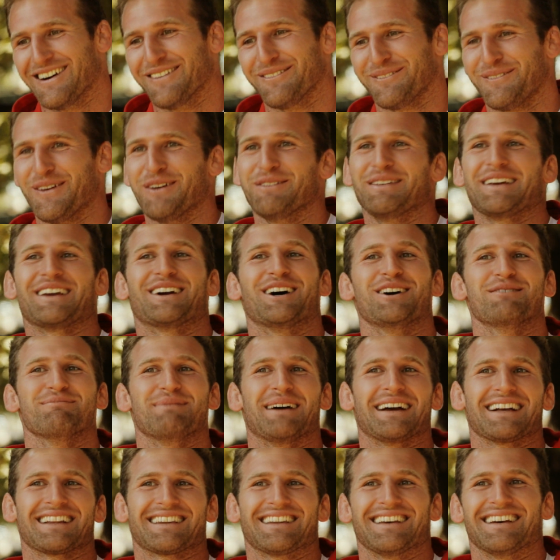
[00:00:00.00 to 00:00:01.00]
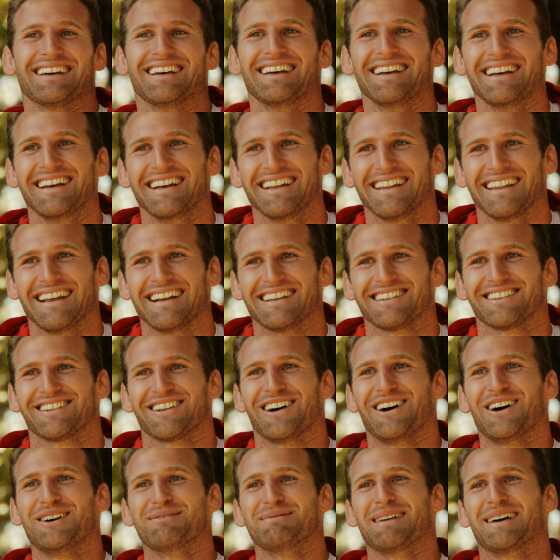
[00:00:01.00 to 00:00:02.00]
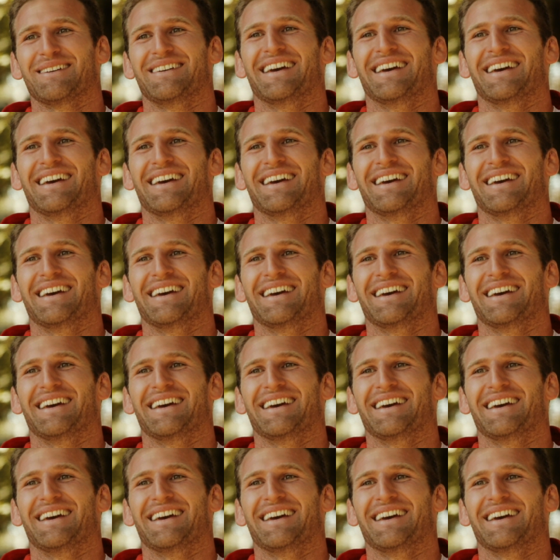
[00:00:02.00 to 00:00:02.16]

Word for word: I've probably gone back to that style maybe.